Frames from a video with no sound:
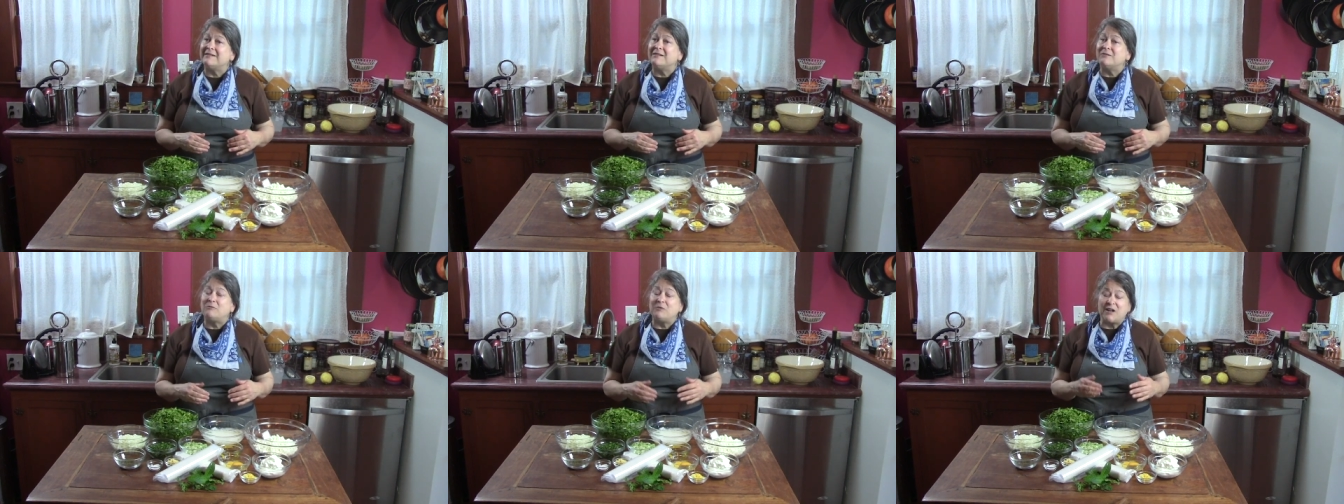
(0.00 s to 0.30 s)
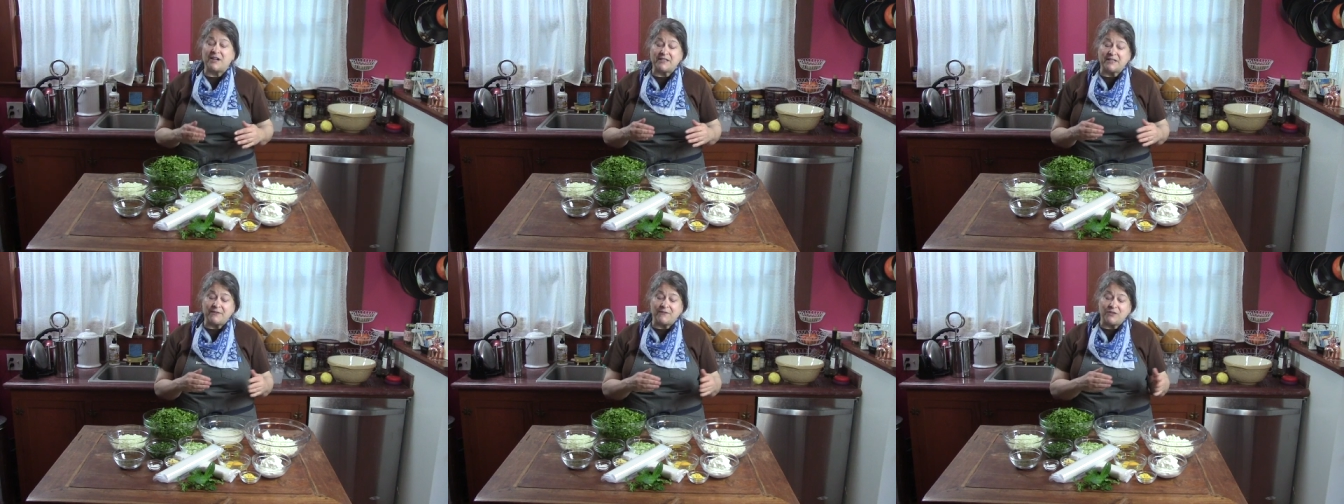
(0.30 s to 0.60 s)

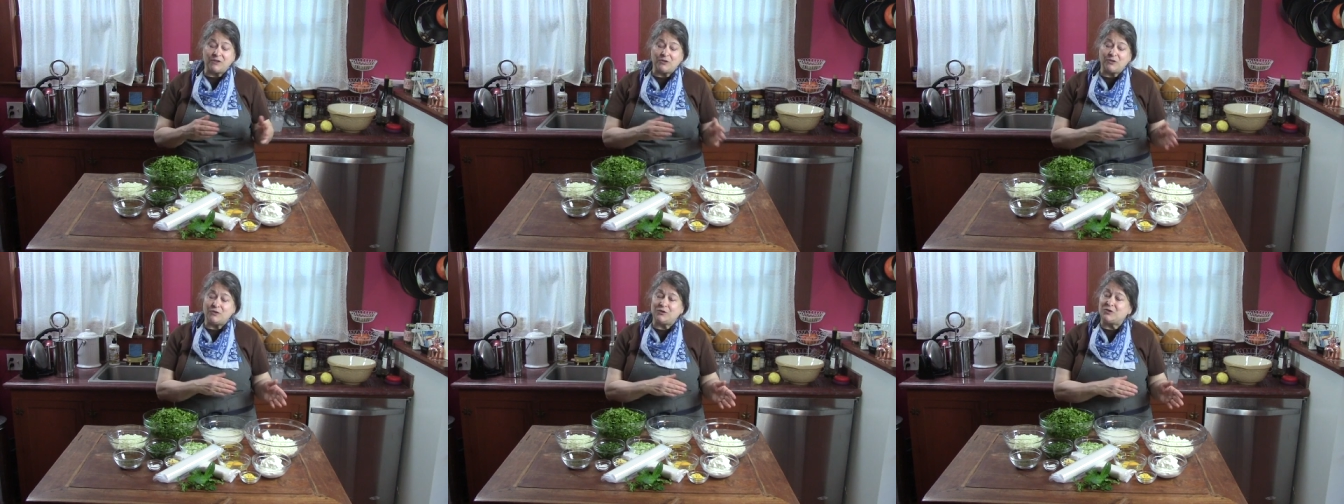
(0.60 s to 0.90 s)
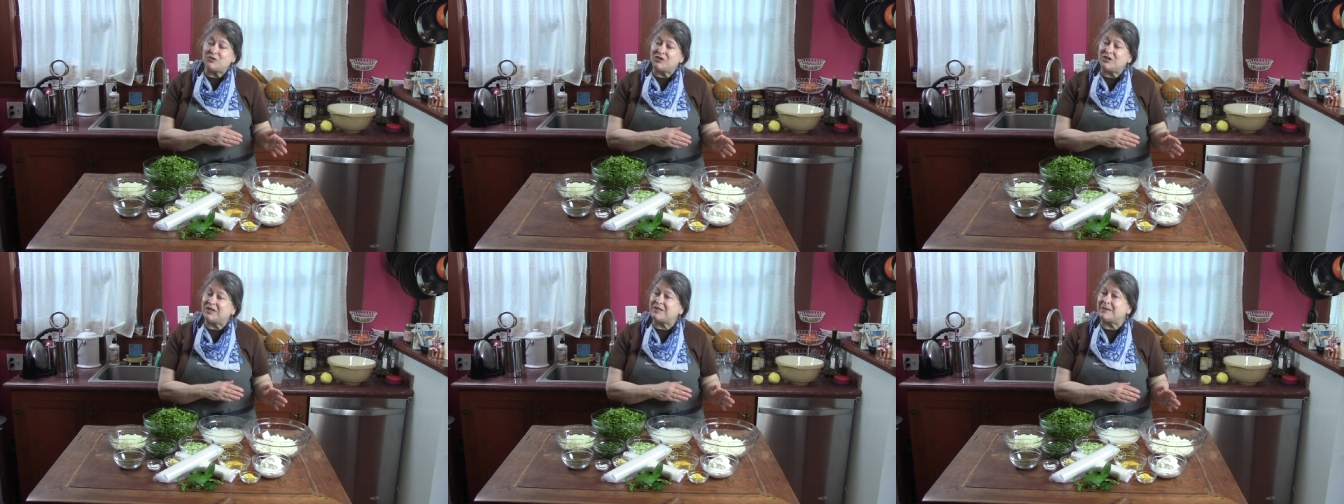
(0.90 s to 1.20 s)
Whereas if you
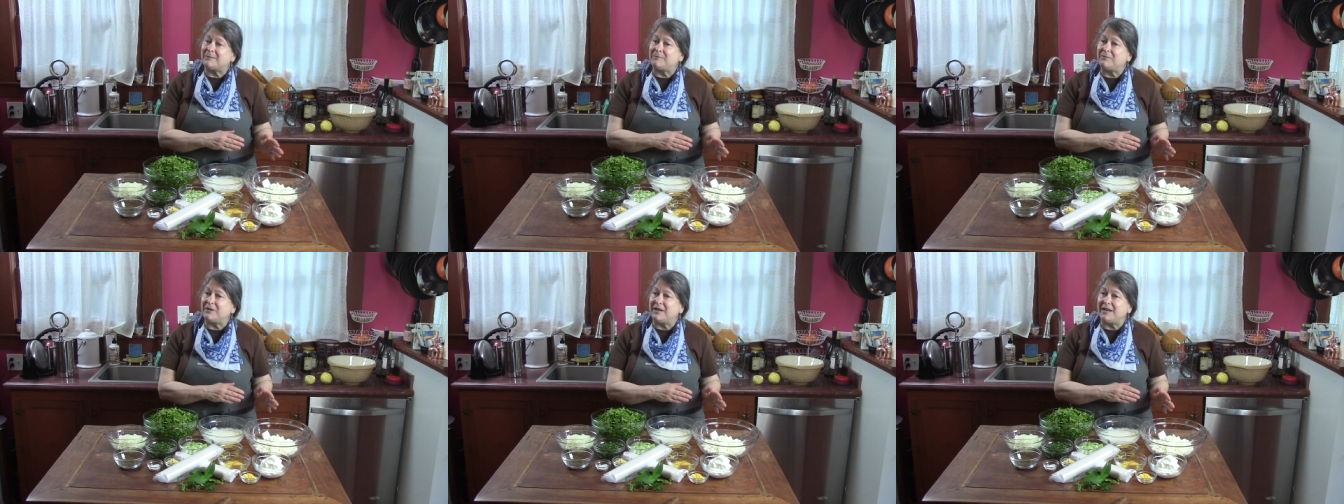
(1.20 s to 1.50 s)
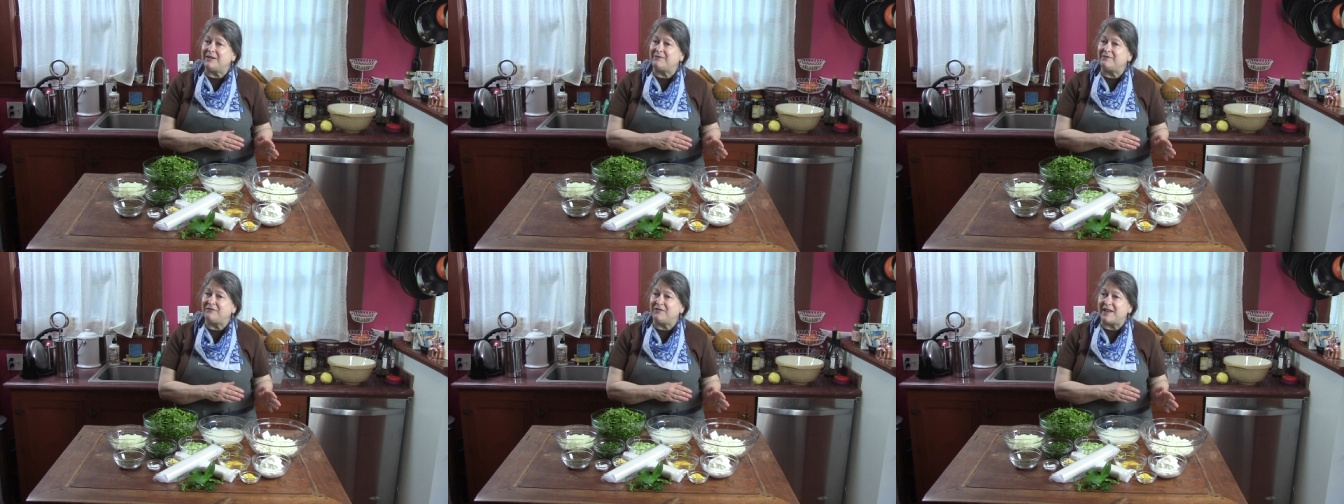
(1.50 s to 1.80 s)
use just a
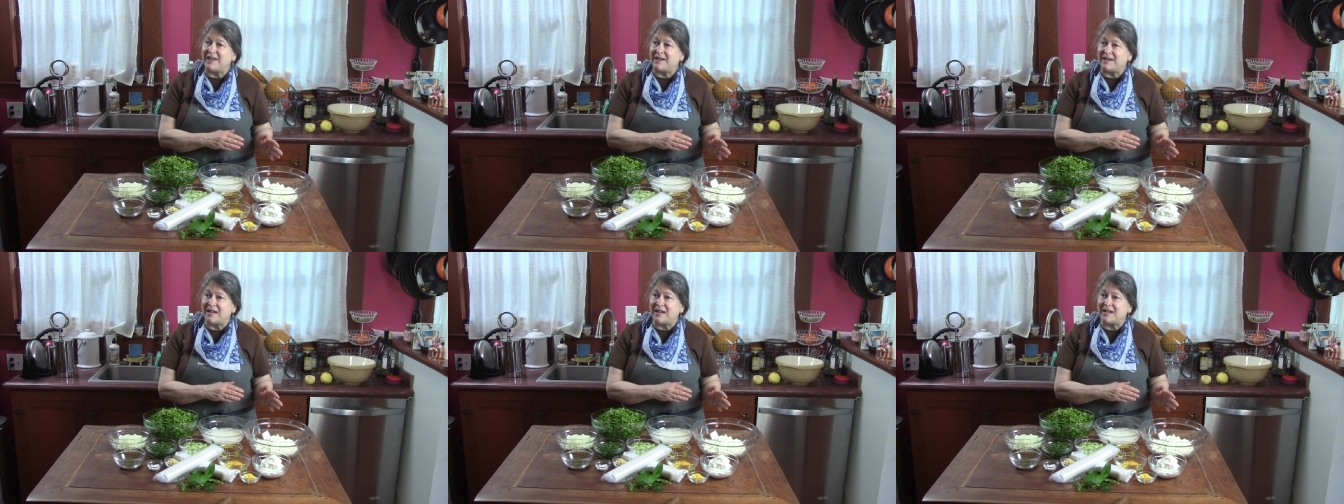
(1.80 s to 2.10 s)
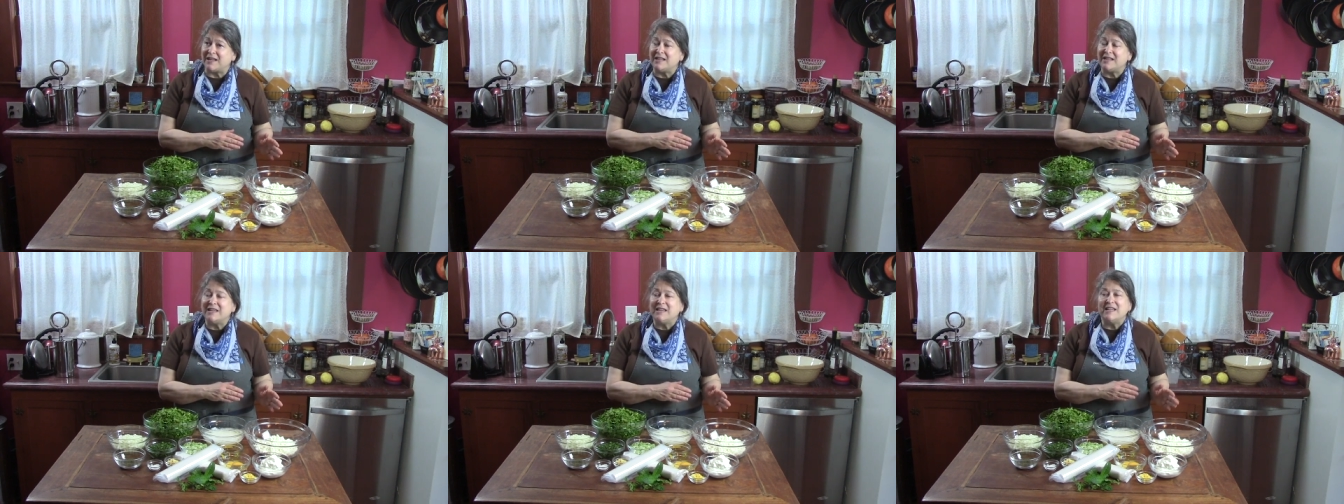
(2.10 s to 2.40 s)
plain
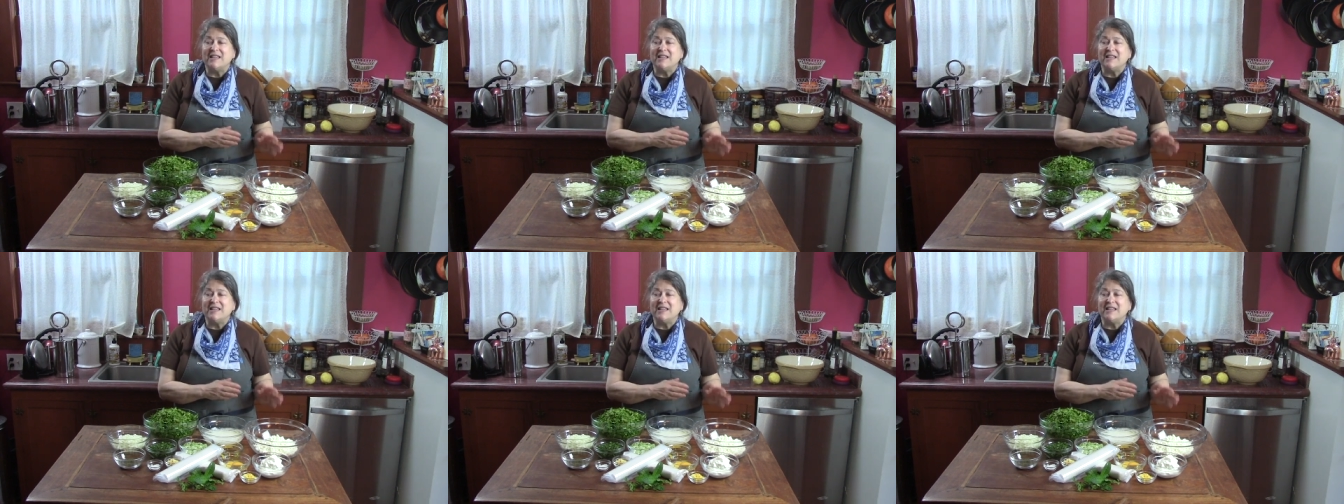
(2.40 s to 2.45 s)
feta,